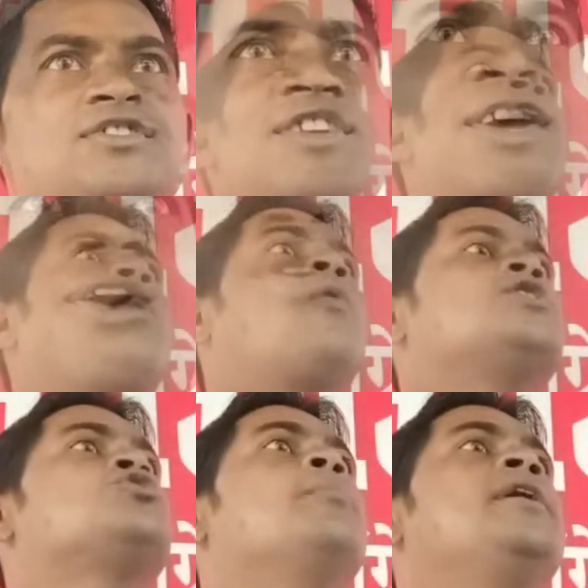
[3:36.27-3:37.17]
If I
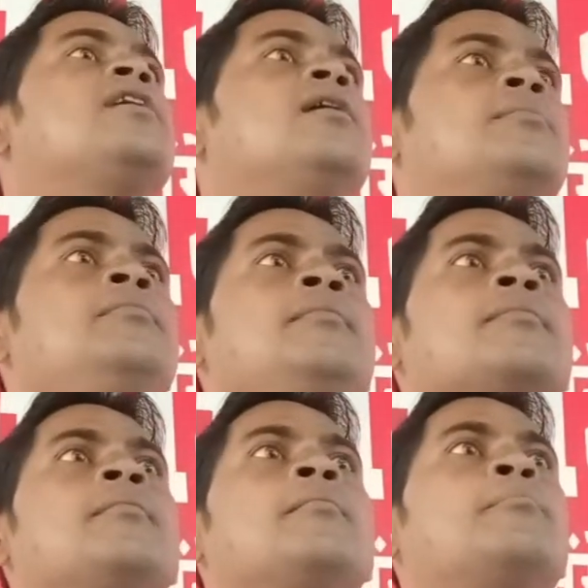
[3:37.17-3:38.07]
want to become
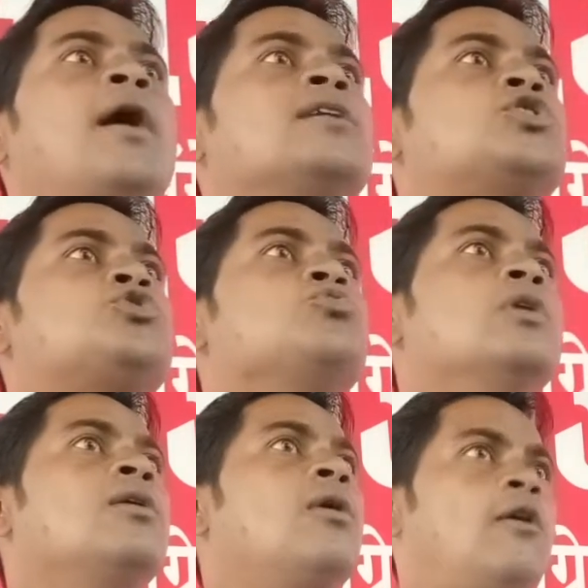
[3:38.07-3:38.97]

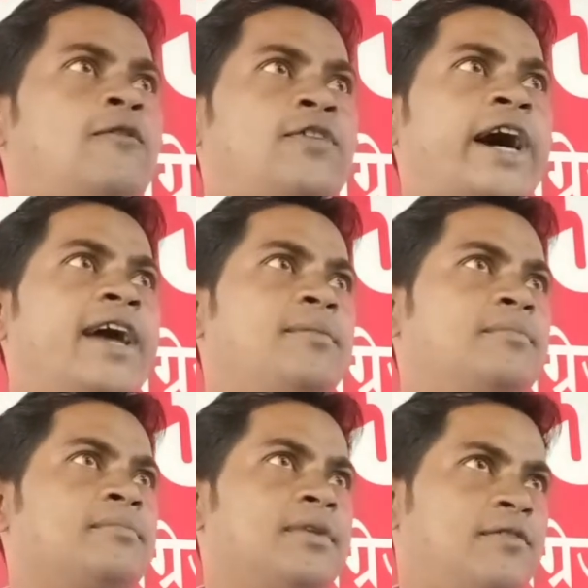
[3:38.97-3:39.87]
punctual of
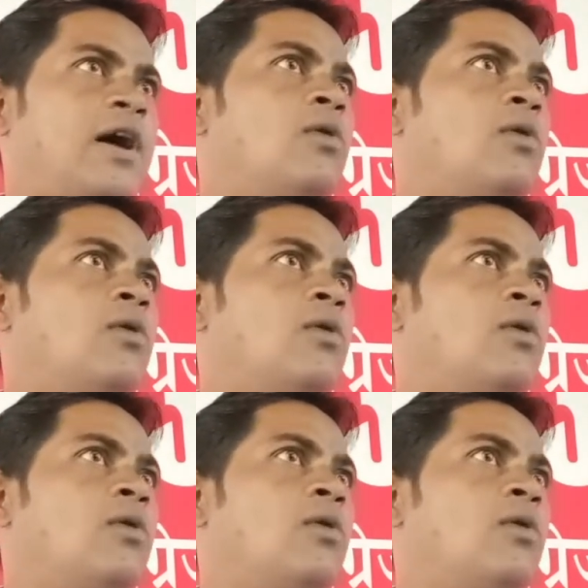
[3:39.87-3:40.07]
time,